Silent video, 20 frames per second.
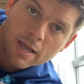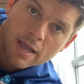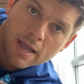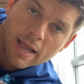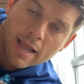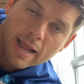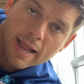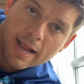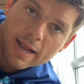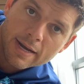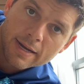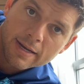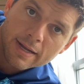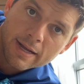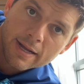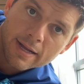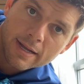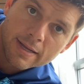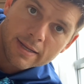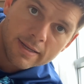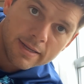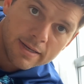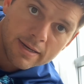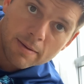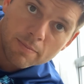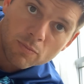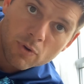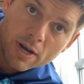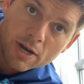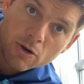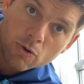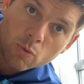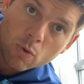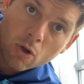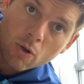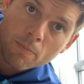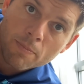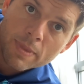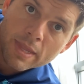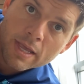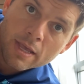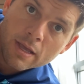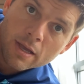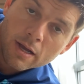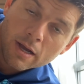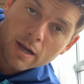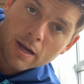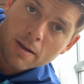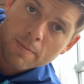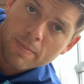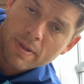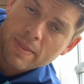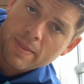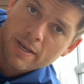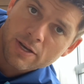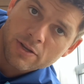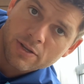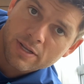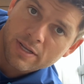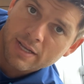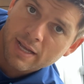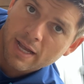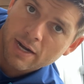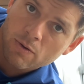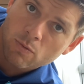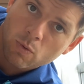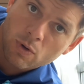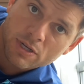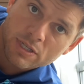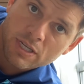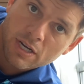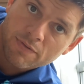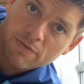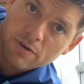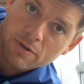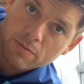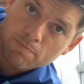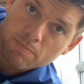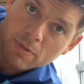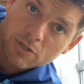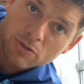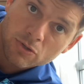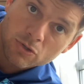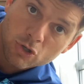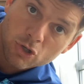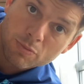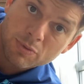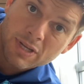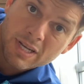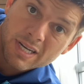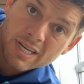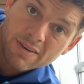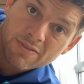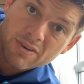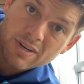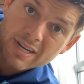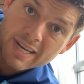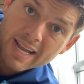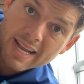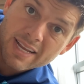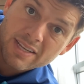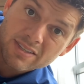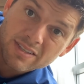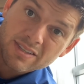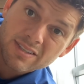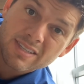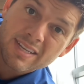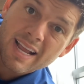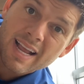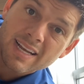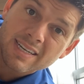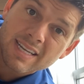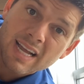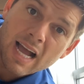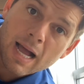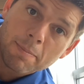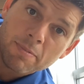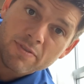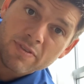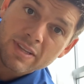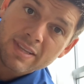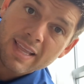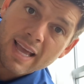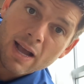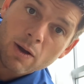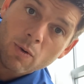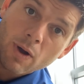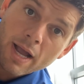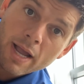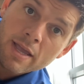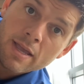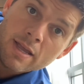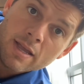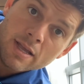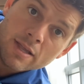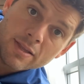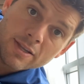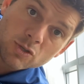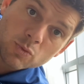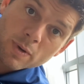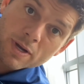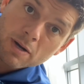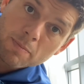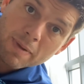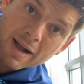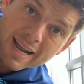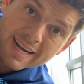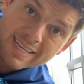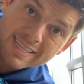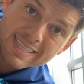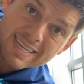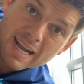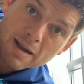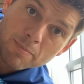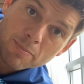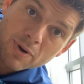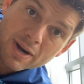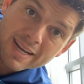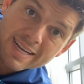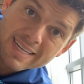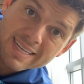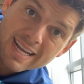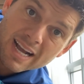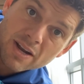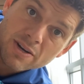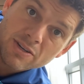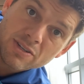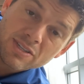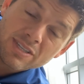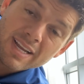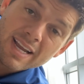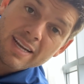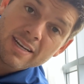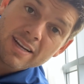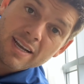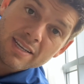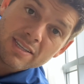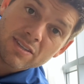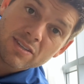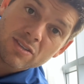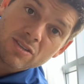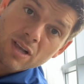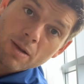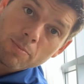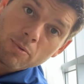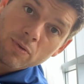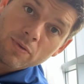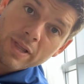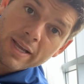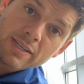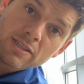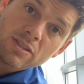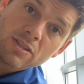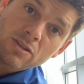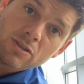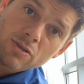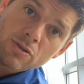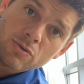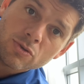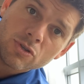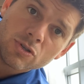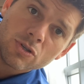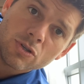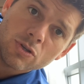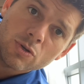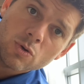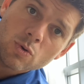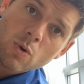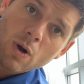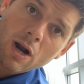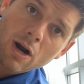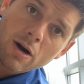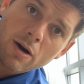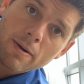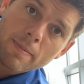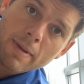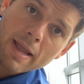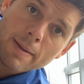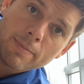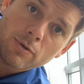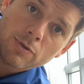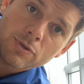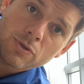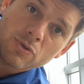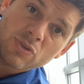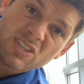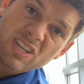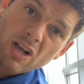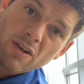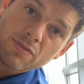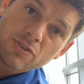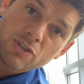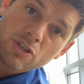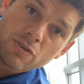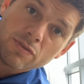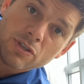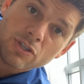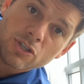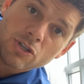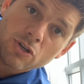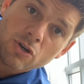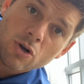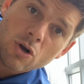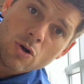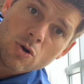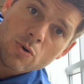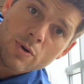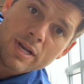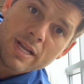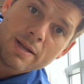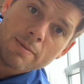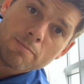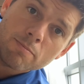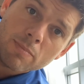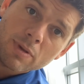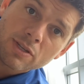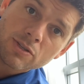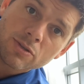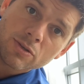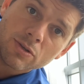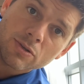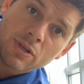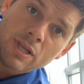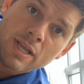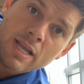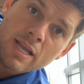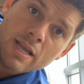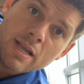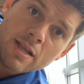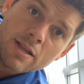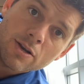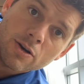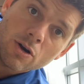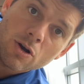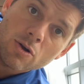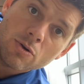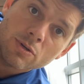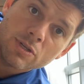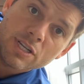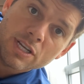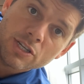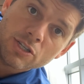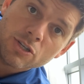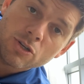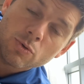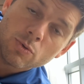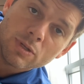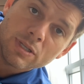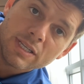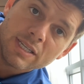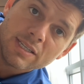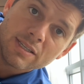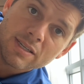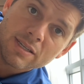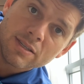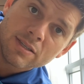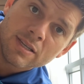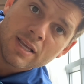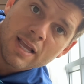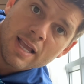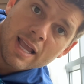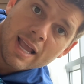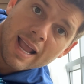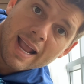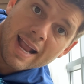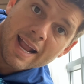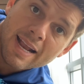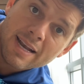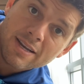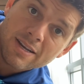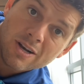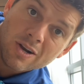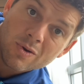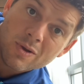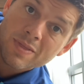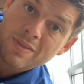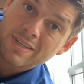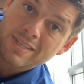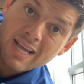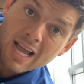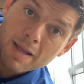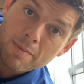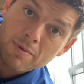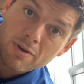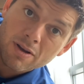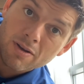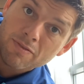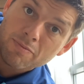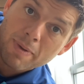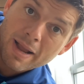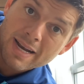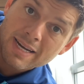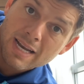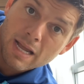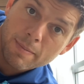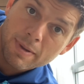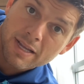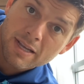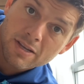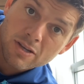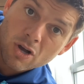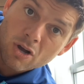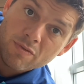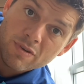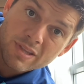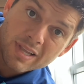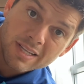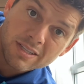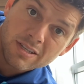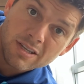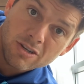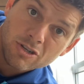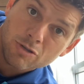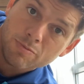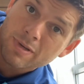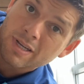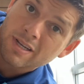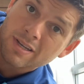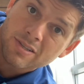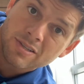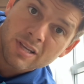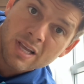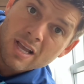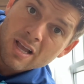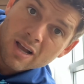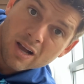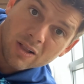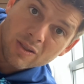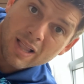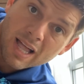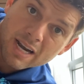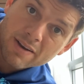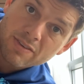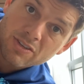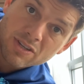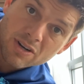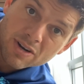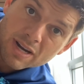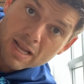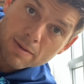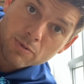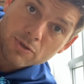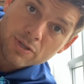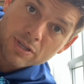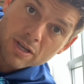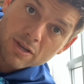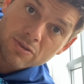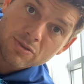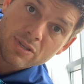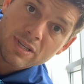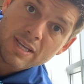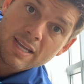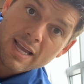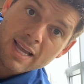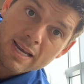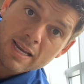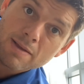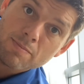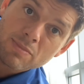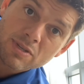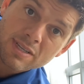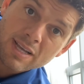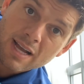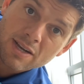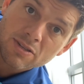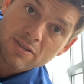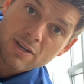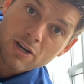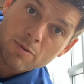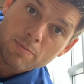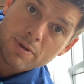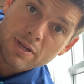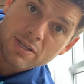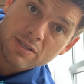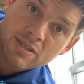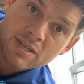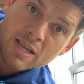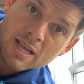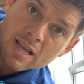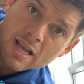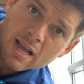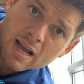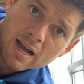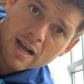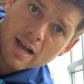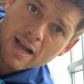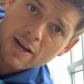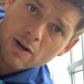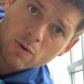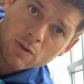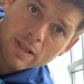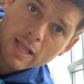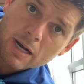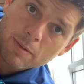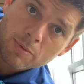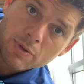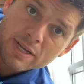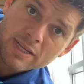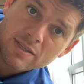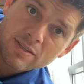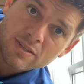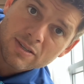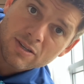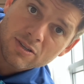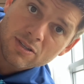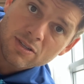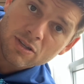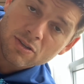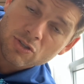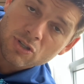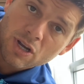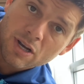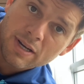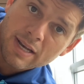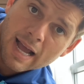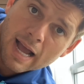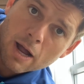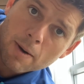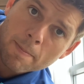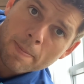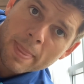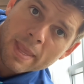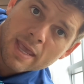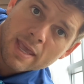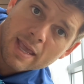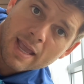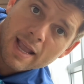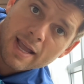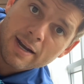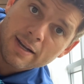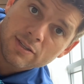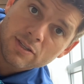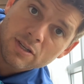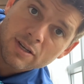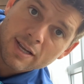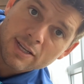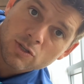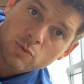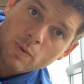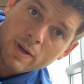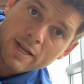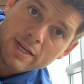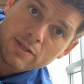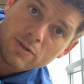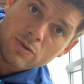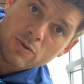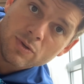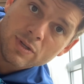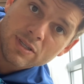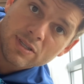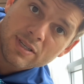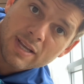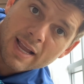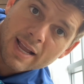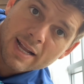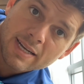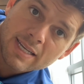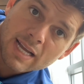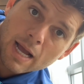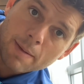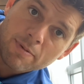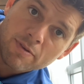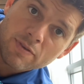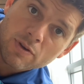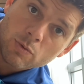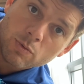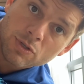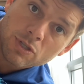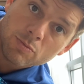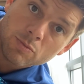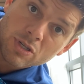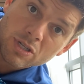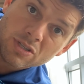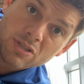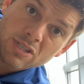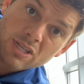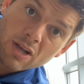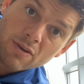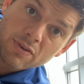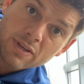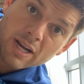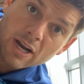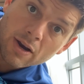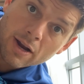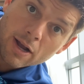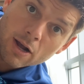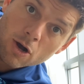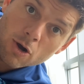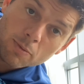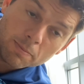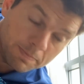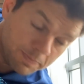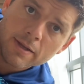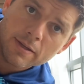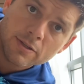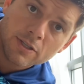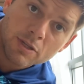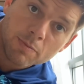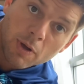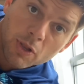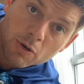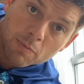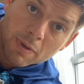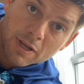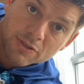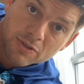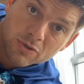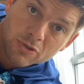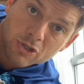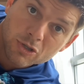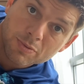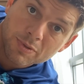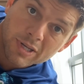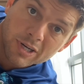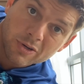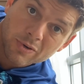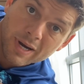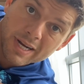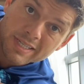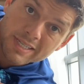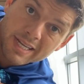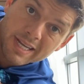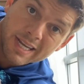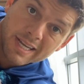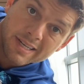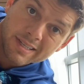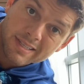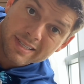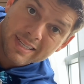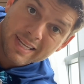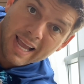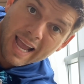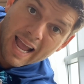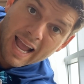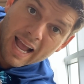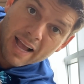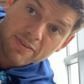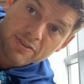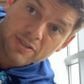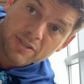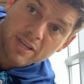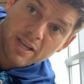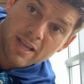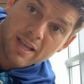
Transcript: and I'm ready to roll. And then you can kind of work different muscle groups on different days and stay on top of it that way. This way your body's not breaking down. You're staying nice, supple, nice and loose. You are able to self-service your own muscle, your own tissue releases. And, in the time of pandemic and COVID, that's huge because a lot of us aren't able to go see any massage therapist. I know a lot of places are still shut down, and it's a nice way to stay on top of it with some good self-care at home. Some other muscle groups that are great to hit: calves,